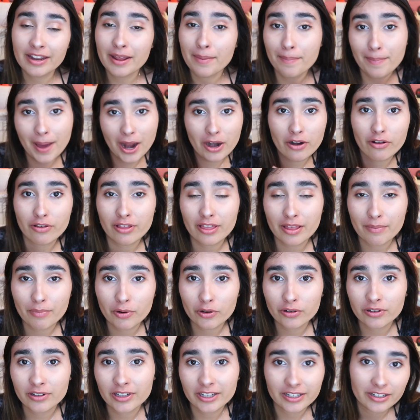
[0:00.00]
did better than the
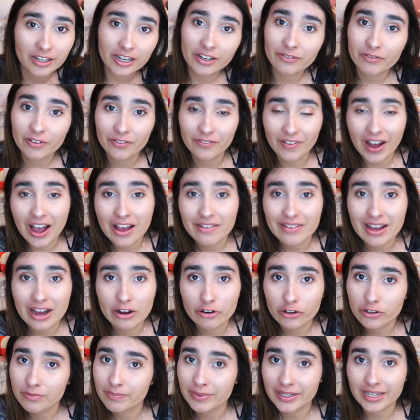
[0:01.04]
person that studied for 5
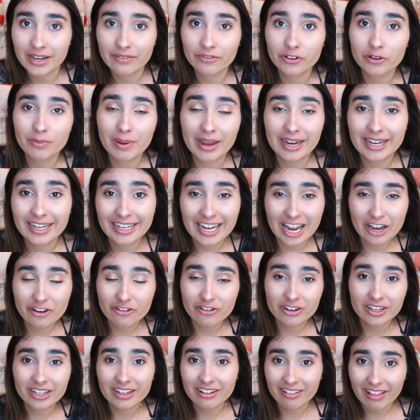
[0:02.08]
hours but never paid
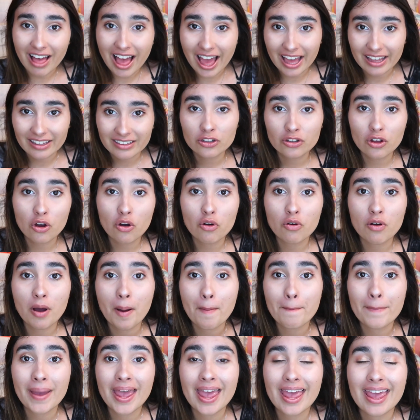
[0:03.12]
attention in class.
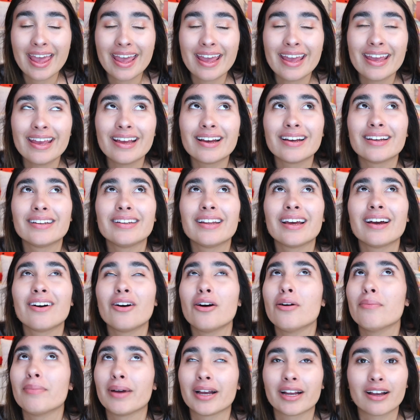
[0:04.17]
So pay attention.
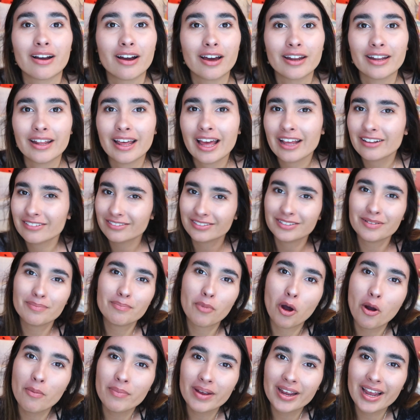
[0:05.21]
Oh my god, at the
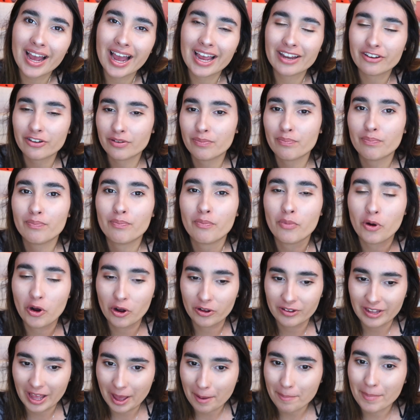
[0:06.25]
moment I just
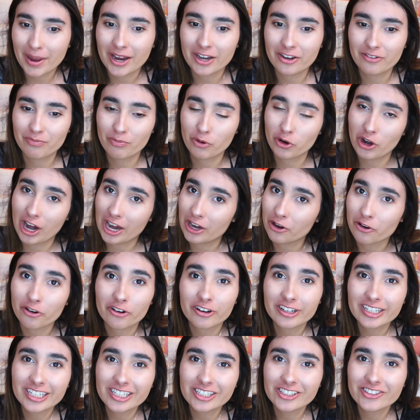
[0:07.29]
put out my
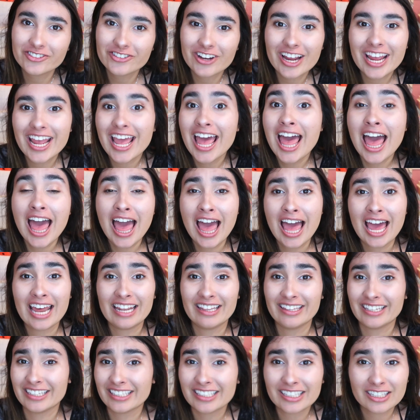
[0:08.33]
priorities straight
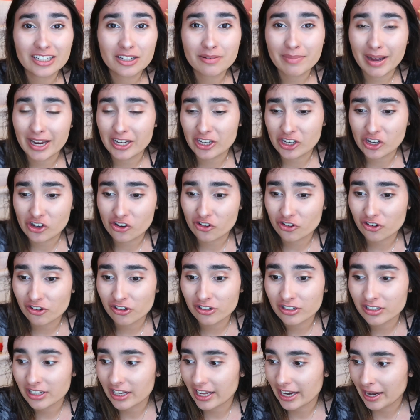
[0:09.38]
and listen to my
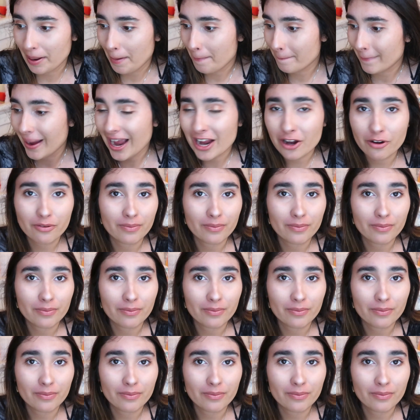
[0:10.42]
teachers. Like, my